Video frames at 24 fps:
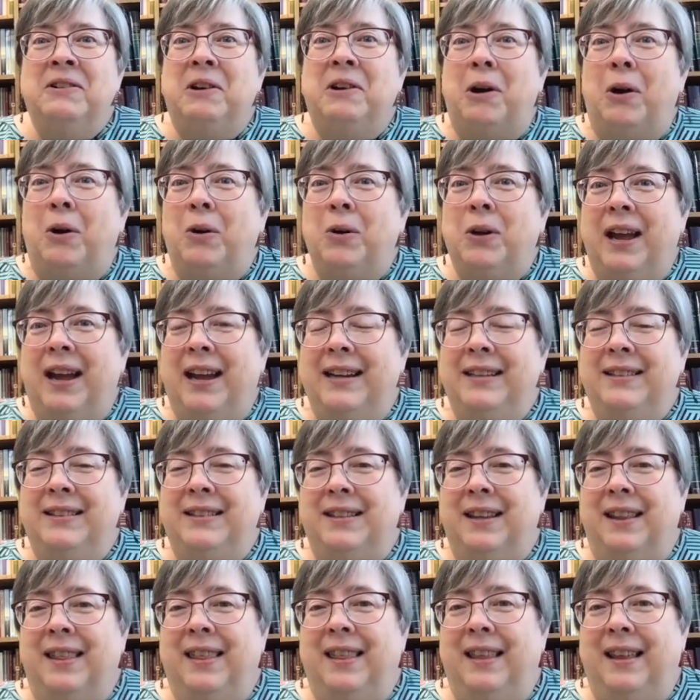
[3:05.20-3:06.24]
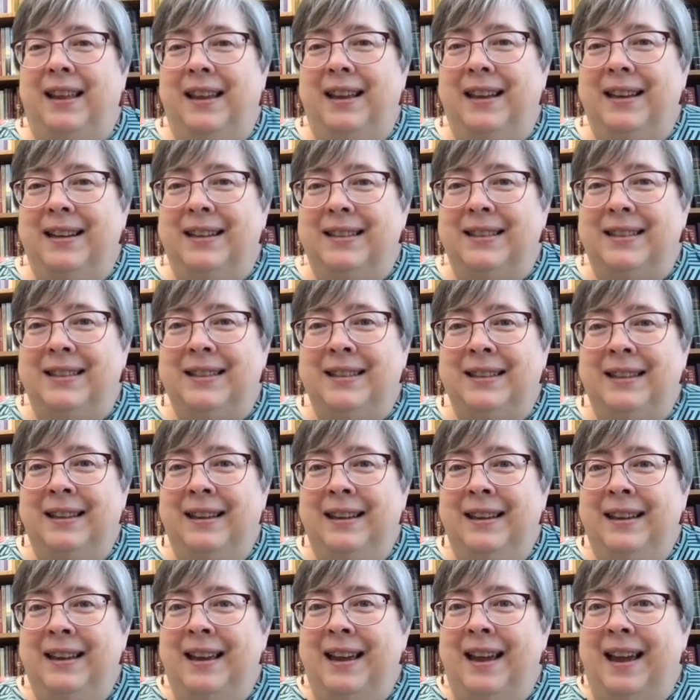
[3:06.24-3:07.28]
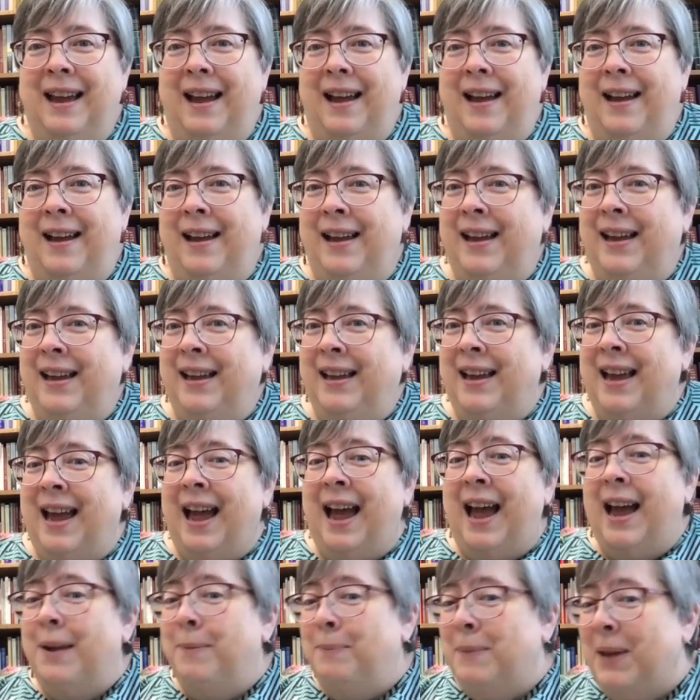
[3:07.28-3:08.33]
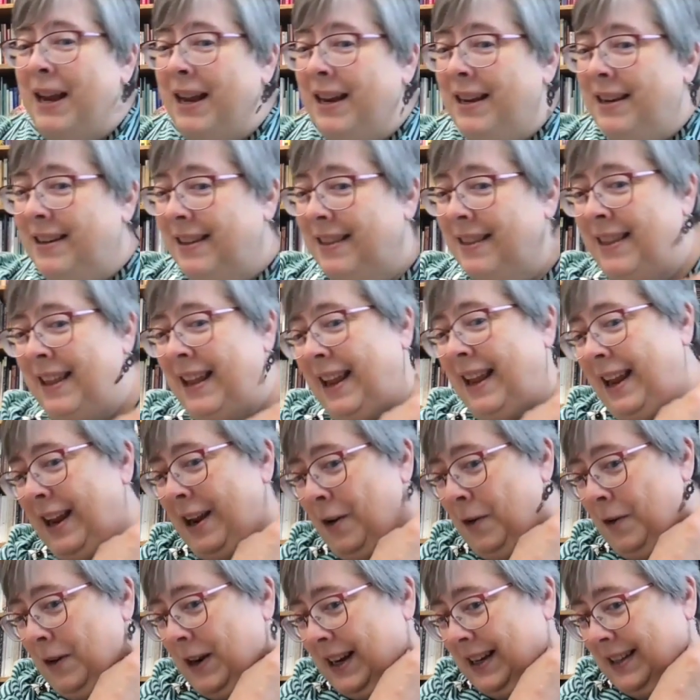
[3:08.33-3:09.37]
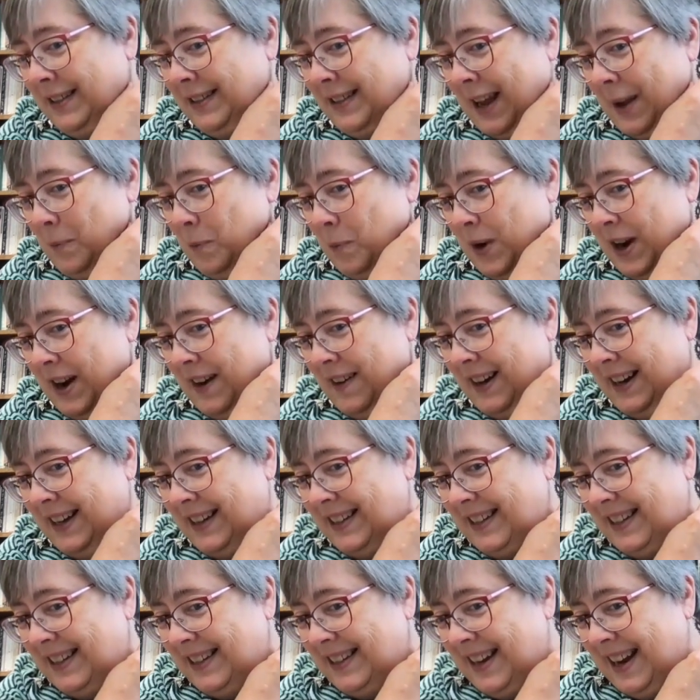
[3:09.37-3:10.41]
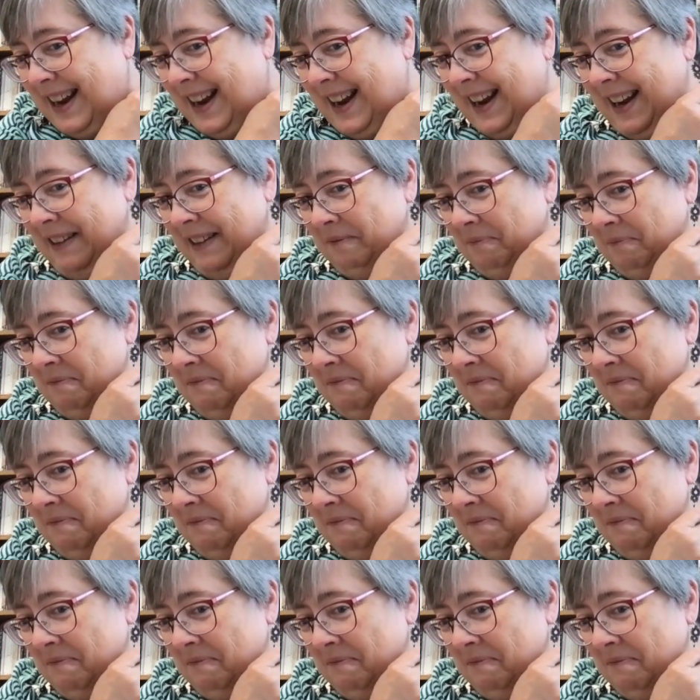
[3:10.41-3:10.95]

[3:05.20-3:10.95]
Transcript: all kinds of things. I made the earrings I'm wearing today.